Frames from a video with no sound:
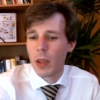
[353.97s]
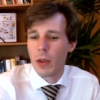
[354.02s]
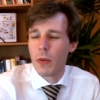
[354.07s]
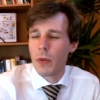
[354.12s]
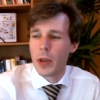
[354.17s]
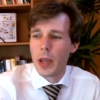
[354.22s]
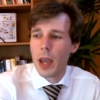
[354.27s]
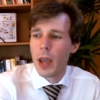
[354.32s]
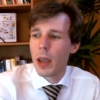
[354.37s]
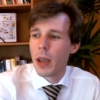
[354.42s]

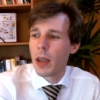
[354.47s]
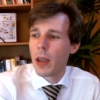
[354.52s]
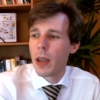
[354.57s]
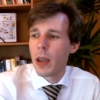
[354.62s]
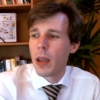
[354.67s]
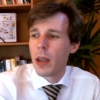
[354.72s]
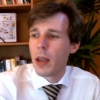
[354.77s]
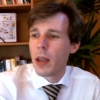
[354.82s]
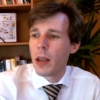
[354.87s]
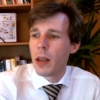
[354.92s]
Okay,
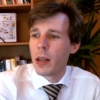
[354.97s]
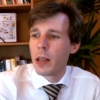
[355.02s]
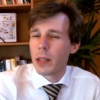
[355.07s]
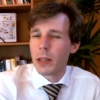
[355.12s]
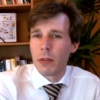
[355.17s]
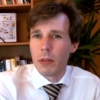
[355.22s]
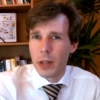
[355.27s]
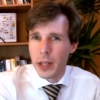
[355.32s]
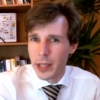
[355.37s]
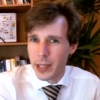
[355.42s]

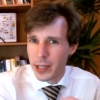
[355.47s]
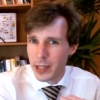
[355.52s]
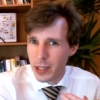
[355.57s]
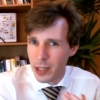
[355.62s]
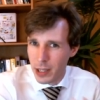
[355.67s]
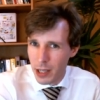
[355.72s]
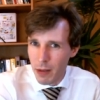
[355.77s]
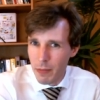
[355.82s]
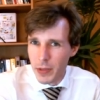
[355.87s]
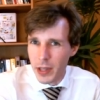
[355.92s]
so let's
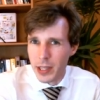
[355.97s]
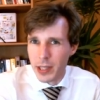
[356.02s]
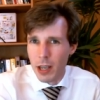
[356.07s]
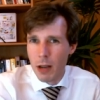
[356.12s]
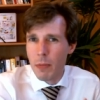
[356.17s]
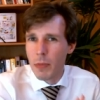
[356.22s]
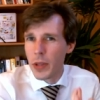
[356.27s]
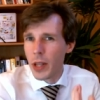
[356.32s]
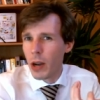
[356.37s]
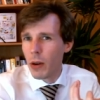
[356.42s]
sum this
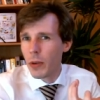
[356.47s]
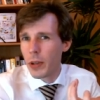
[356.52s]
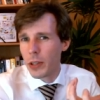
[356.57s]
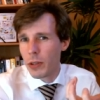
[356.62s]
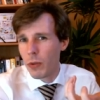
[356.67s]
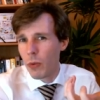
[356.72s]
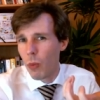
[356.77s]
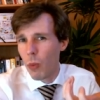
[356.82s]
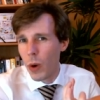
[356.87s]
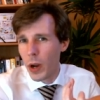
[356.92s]
up now
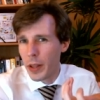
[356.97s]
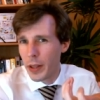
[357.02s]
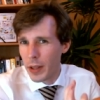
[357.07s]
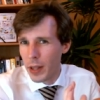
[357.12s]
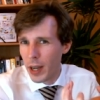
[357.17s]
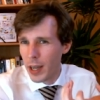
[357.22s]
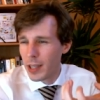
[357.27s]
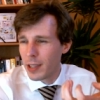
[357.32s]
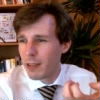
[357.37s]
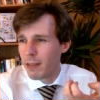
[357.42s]
into one
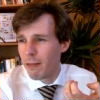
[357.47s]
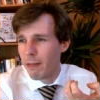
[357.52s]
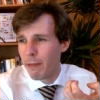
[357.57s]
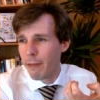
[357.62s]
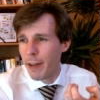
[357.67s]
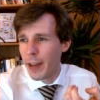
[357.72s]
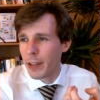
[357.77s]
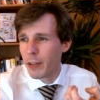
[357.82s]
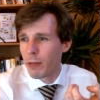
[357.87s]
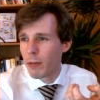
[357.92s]
nice
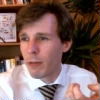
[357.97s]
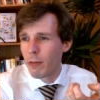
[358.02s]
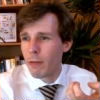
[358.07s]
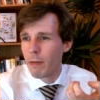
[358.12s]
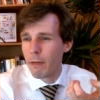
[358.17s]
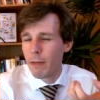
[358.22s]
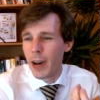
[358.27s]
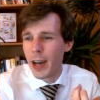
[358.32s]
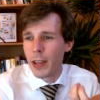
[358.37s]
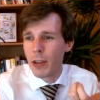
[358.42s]
vector
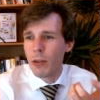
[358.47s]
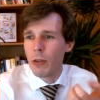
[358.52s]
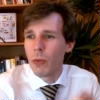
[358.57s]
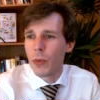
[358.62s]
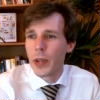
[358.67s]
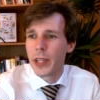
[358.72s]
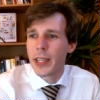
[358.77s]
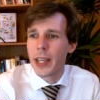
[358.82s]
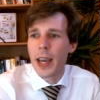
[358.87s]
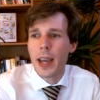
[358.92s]
value.
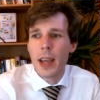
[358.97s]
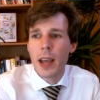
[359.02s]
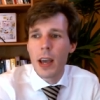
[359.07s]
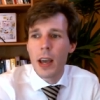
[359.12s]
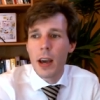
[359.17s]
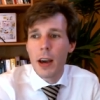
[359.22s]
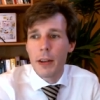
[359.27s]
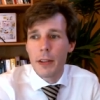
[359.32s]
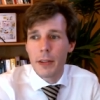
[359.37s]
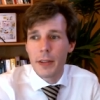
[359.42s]
We say
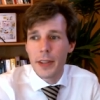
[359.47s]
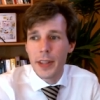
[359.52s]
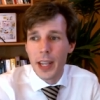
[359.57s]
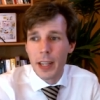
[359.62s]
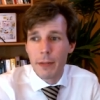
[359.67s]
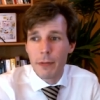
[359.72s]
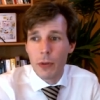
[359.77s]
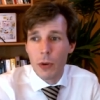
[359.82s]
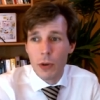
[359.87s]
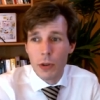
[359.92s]
the
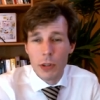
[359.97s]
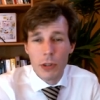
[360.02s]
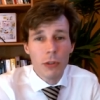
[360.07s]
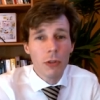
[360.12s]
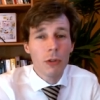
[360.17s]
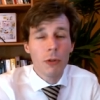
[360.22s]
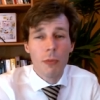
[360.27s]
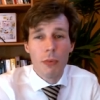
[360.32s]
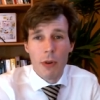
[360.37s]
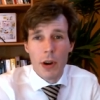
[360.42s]
net force
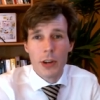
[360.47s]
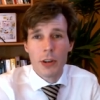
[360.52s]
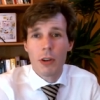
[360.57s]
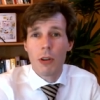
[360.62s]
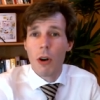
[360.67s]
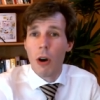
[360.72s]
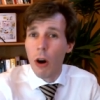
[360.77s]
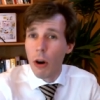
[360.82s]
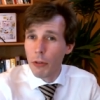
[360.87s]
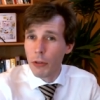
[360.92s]
due to pressure
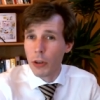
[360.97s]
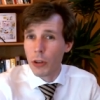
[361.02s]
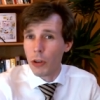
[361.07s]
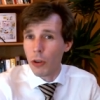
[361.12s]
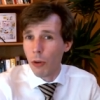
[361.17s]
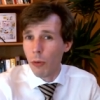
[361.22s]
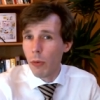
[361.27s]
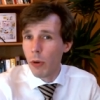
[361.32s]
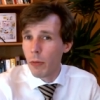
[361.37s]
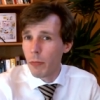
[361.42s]
on the
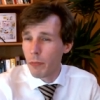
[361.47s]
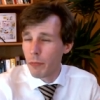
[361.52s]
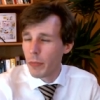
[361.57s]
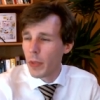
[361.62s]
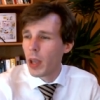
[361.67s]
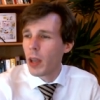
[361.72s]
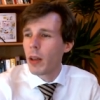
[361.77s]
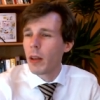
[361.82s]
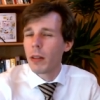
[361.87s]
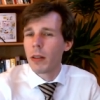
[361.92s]
cube.
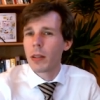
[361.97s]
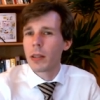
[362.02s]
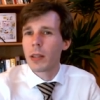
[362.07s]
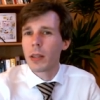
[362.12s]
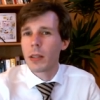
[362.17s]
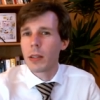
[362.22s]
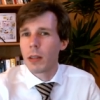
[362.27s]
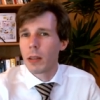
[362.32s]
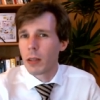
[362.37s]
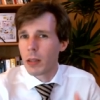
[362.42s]
This is the